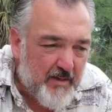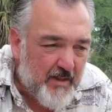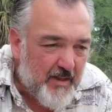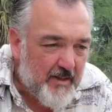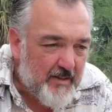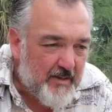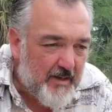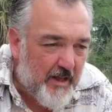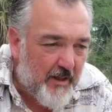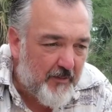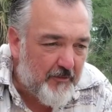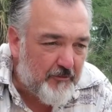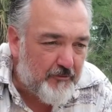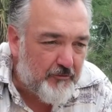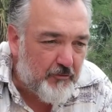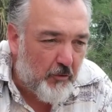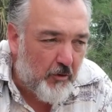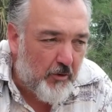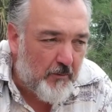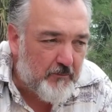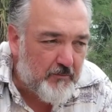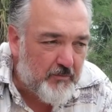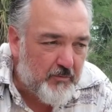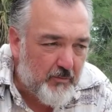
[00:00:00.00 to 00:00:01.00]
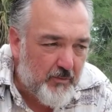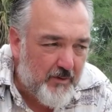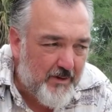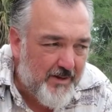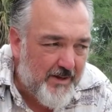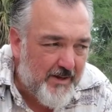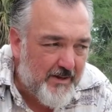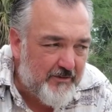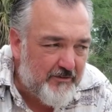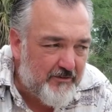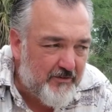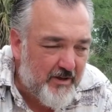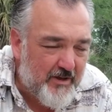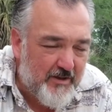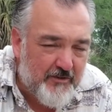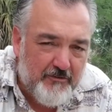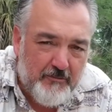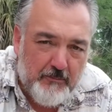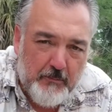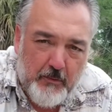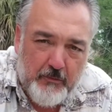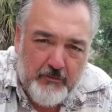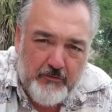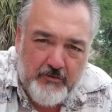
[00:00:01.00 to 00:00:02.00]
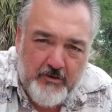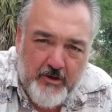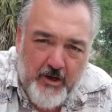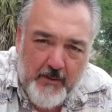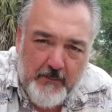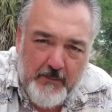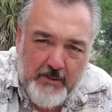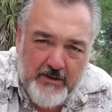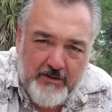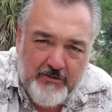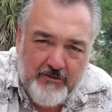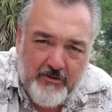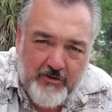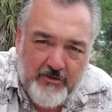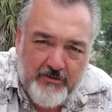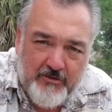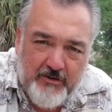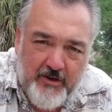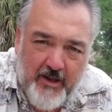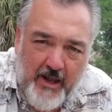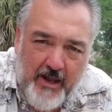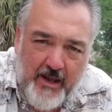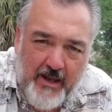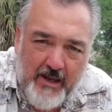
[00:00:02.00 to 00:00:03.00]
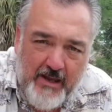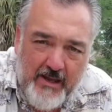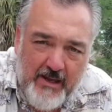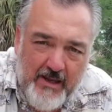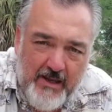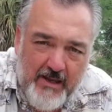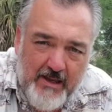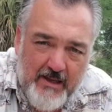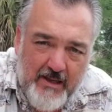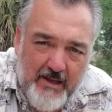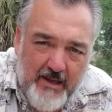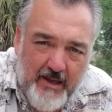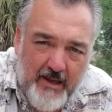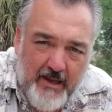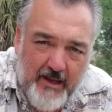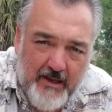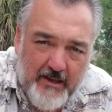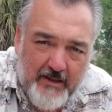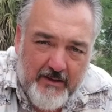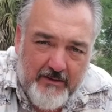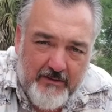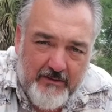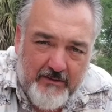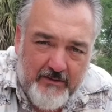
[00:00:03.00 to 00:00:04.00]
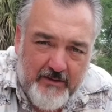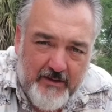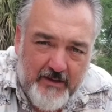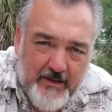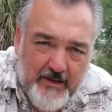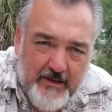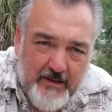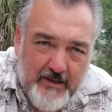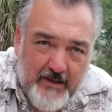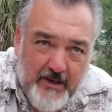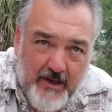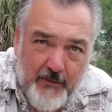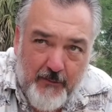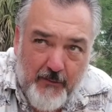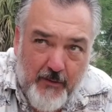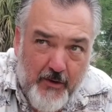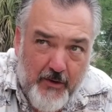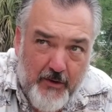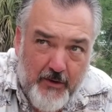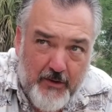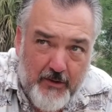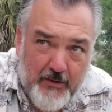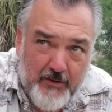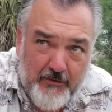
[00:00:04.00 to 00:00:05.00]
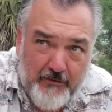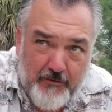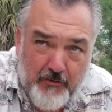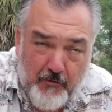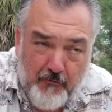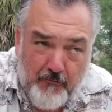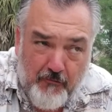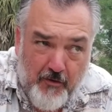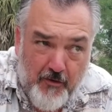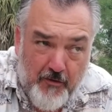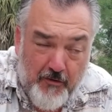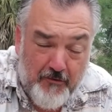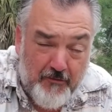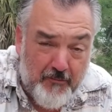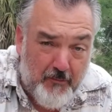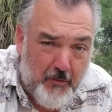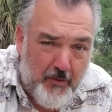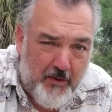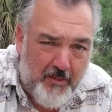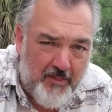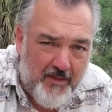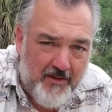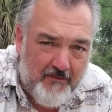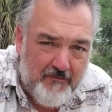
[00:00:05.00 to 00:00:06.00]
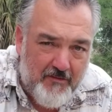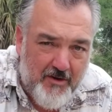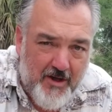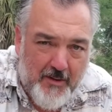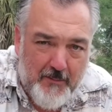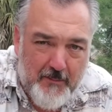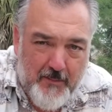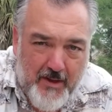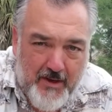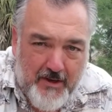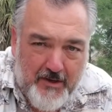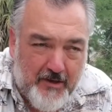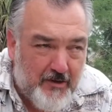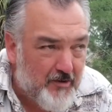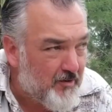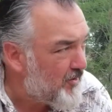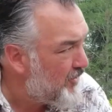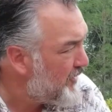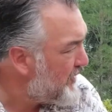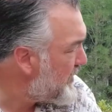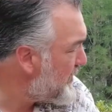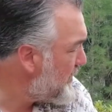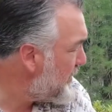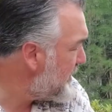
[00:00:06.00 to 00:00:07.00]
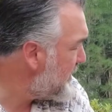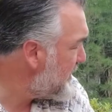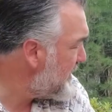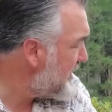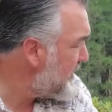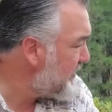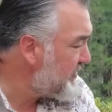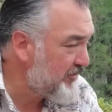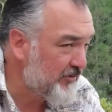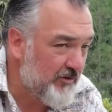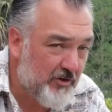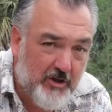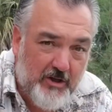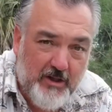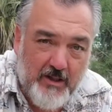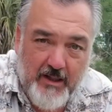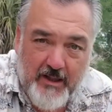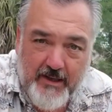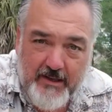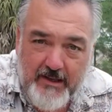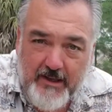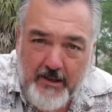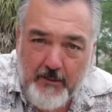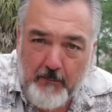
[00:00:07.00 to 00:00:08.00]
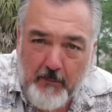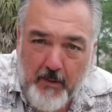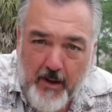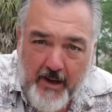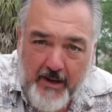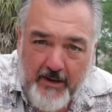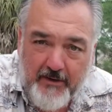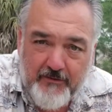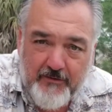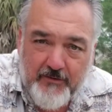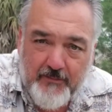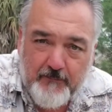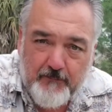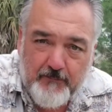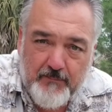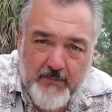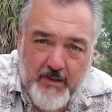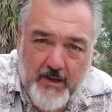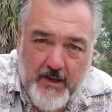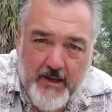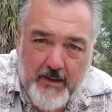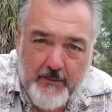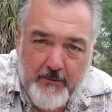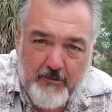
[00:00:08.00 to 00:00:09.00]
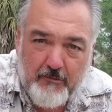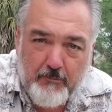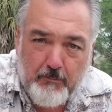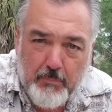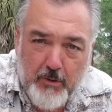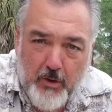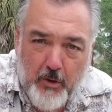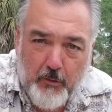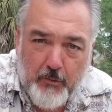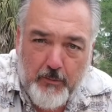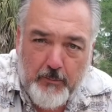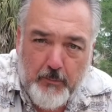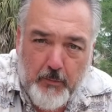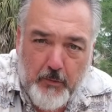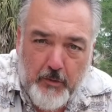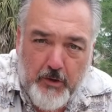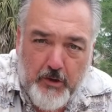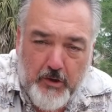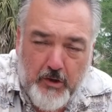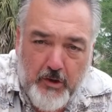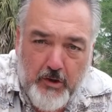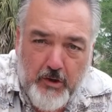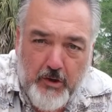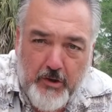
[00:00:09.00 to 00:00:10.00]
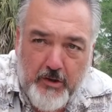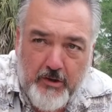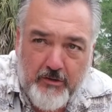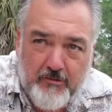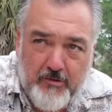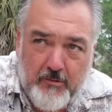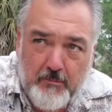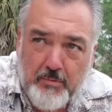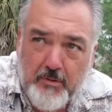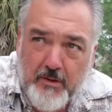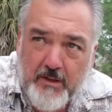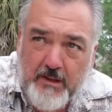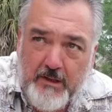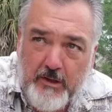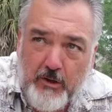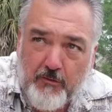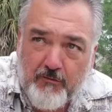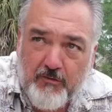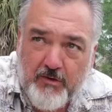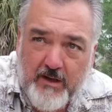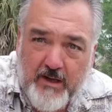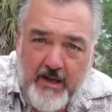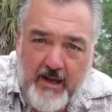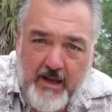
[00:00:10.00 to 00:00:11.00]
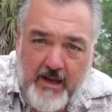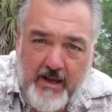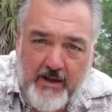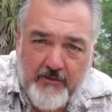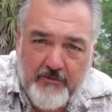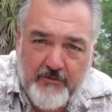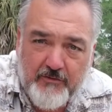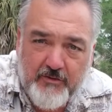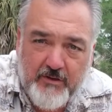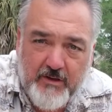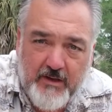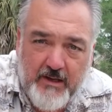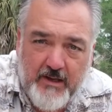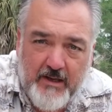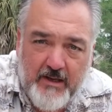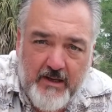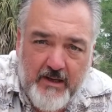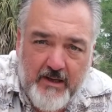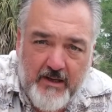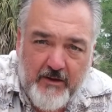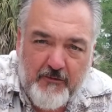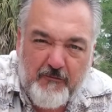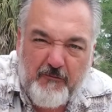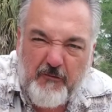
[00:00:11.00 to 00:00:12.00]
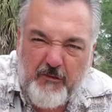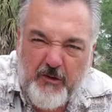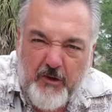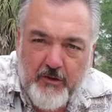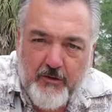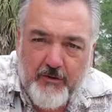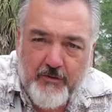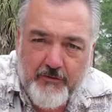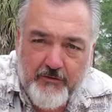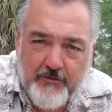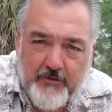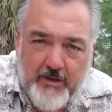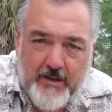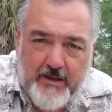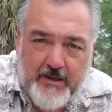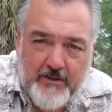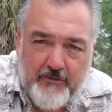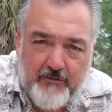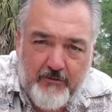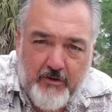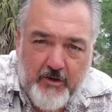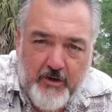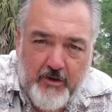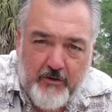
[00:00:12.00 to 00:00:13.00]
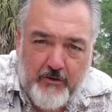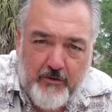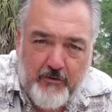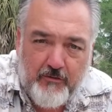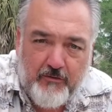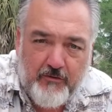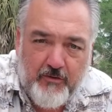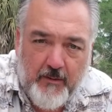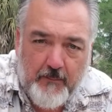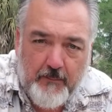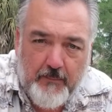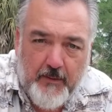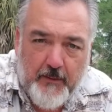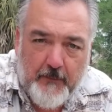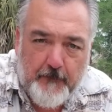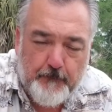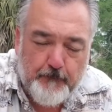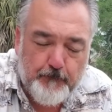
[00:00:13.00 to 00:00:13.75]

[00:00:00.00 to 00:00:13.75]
Now the storms were not supposed to come in till today, and ironically, so far this morning they have not been here, although it does look like it might. It's blowing pretty good. It's completely overcast. It feels like it's going to do something.